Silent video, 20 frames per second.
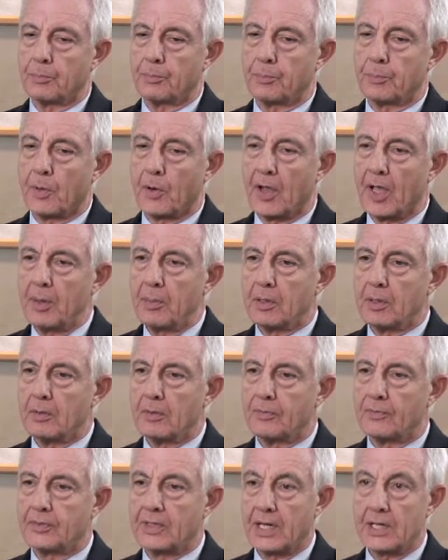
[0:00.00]

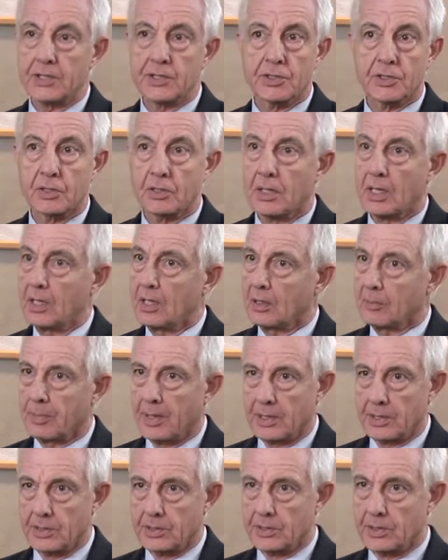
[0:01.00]
prohibitive tests are done on
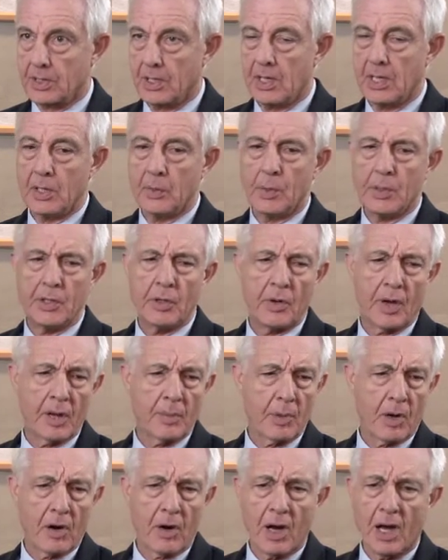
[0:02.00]
patients. We do
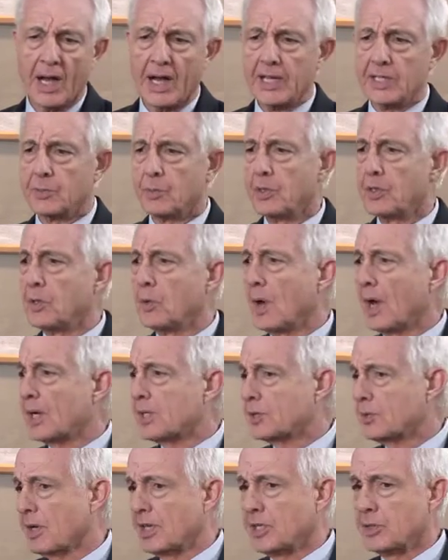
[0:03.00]
MRIs, we do
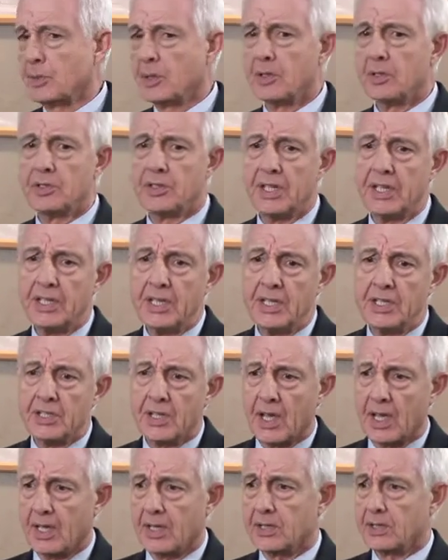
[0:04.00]
x-rays, we do CT
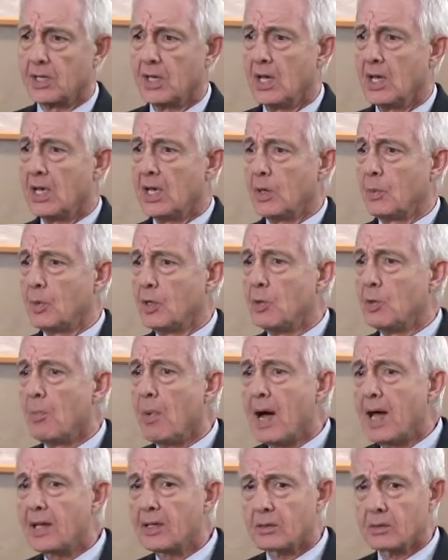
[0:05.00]
scans, we do
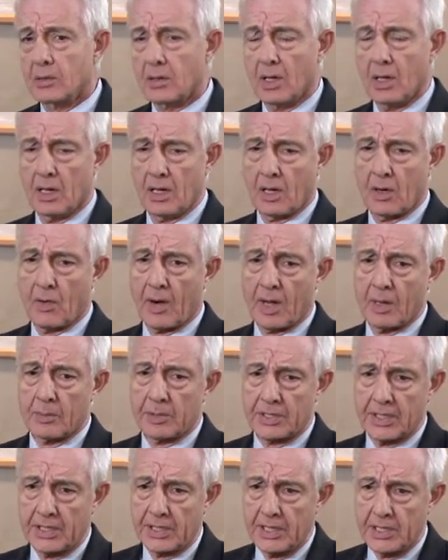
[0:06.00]

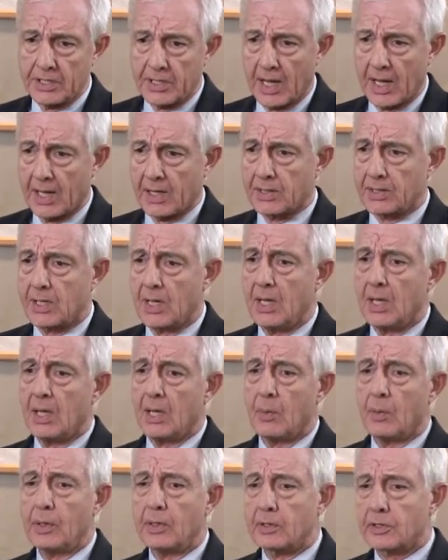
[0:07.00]
myelogram CT scans,
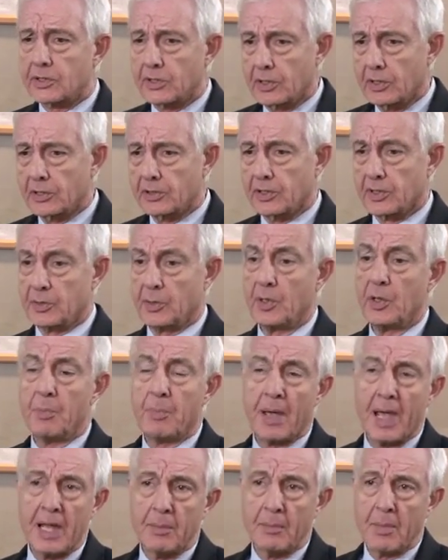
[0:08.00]
we do surgeries, we do
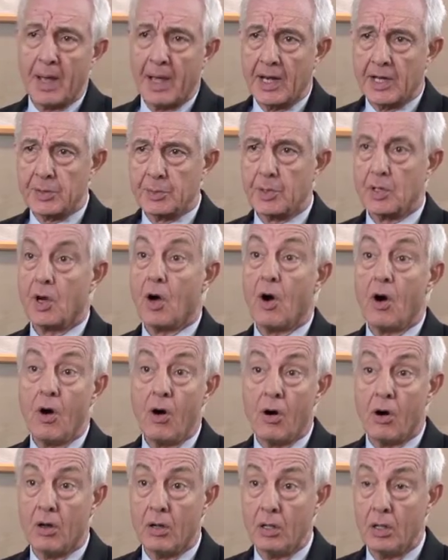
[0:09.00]
pain management,
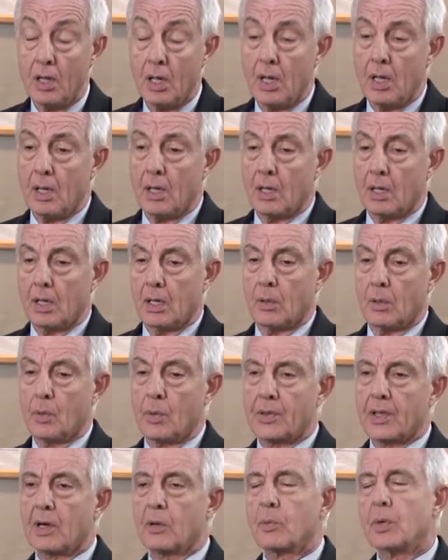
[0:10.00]
all
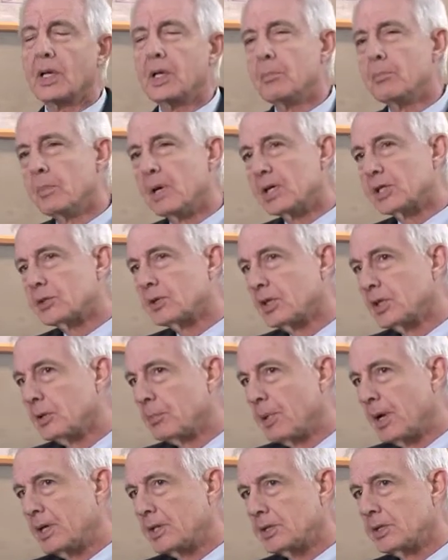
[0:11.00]
without really measuring the
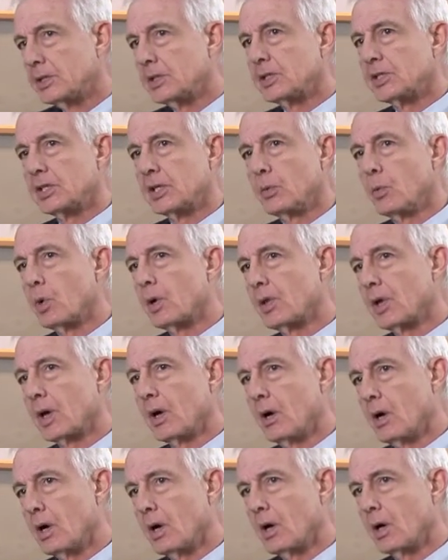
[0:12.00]
patient to see where they
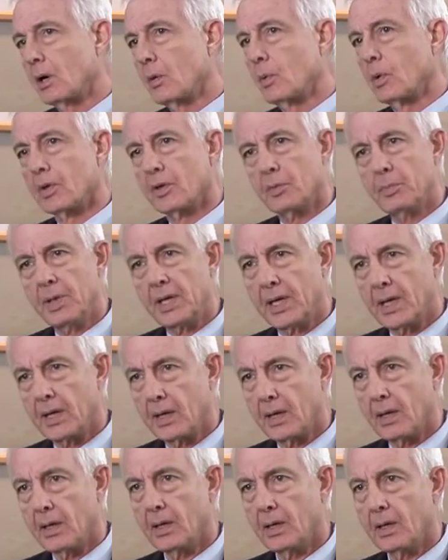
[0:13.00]
are, where they're
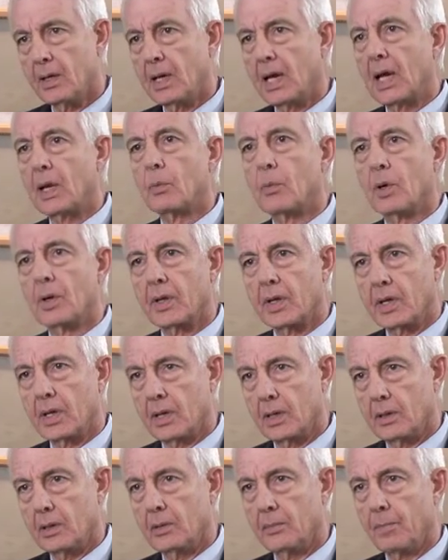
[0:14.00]
beginning, and where they
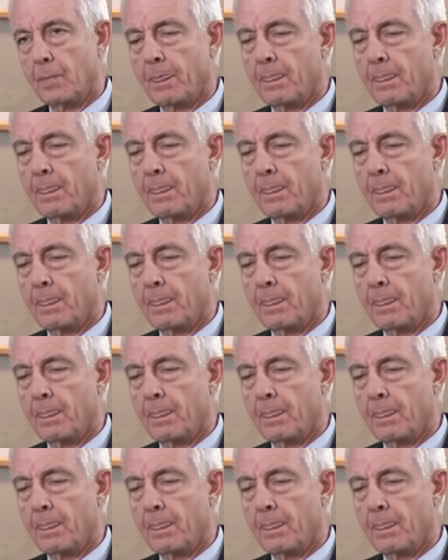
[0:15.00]
end.